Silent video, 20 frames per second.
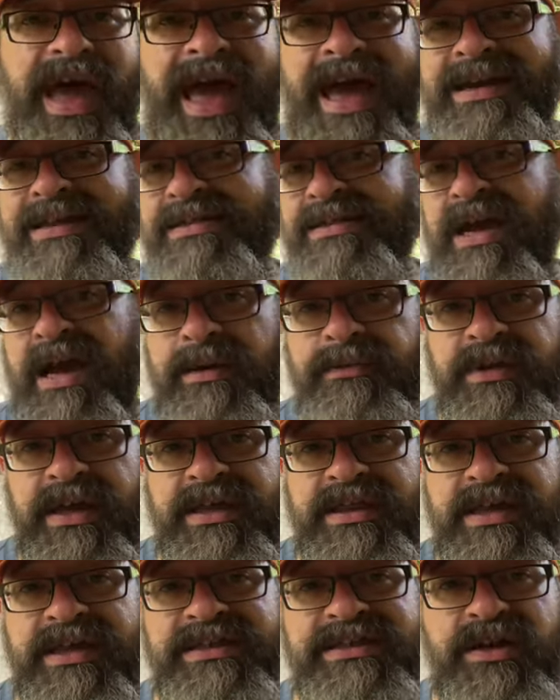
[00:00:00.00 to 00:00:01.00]
at a time
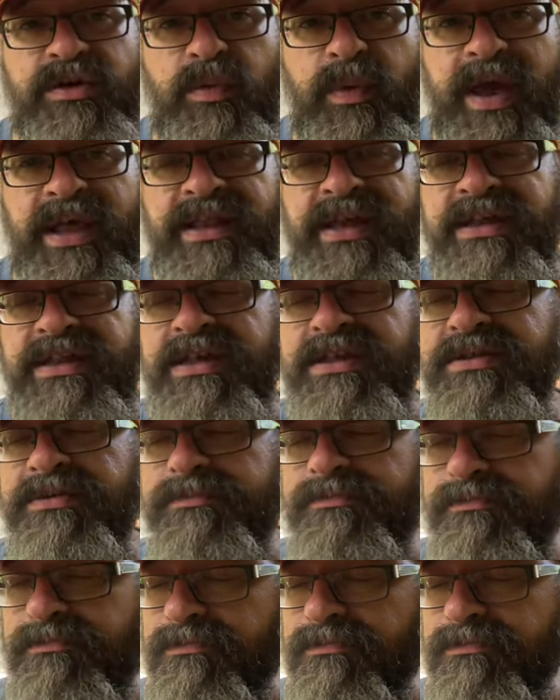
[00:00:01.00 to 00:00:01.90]
like this, in a way like this.